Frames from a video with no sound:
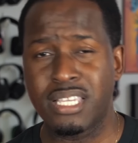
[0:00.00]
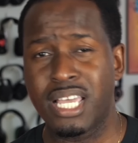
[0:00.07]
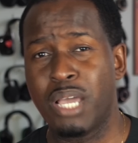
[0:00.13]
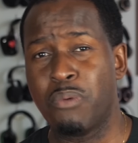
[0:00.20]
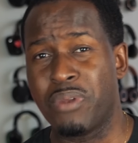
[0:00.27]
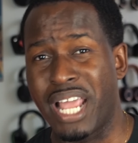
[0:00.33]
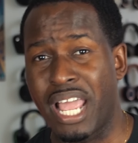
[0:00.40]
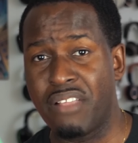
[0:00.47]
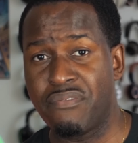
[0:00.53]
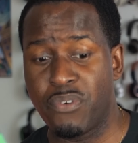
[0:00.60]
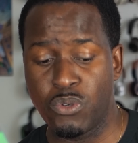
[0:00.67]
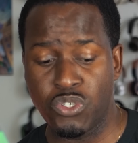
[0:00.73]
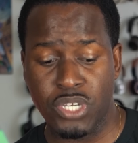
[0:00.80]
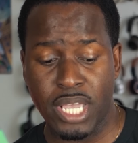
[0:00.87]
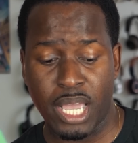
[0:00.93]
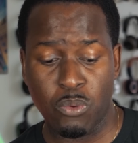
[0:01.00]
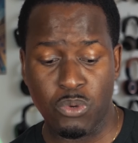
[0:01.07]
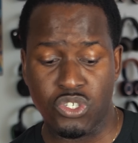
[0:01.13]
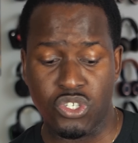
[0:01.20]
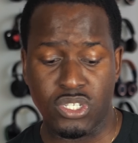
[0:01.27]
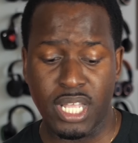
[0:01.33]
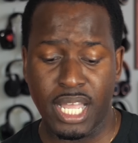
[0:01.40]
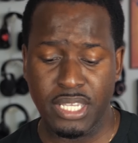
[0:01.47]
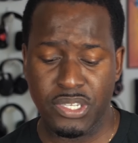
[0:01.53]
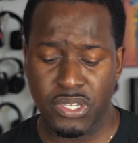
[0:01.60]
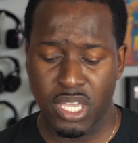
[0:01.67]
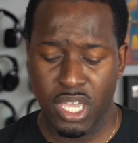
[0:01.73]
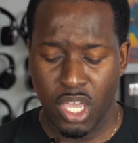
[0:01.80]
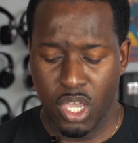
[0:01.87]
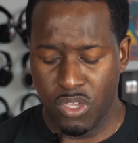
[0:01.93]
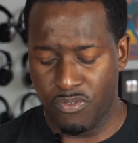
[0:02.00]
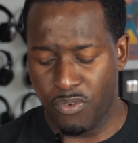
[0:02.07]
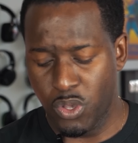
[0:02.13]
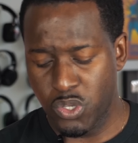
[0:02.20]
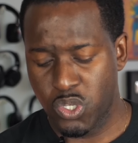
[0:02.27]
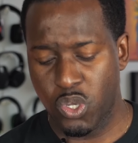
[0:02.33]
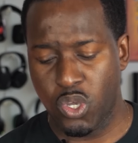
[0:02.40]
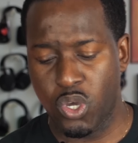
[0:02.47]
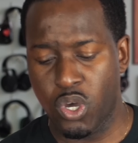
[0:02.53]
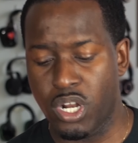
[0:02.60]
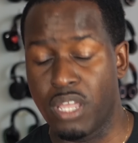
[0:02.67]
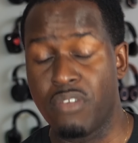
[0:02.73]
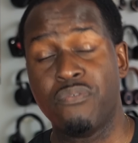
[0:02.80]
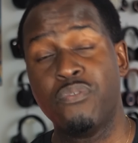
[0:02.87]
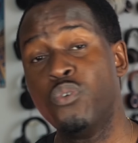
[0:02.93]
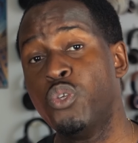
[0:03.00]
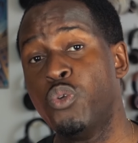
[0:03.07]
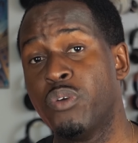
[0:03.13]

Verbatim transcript: side with a headphone jack, which is nice. You've also got a full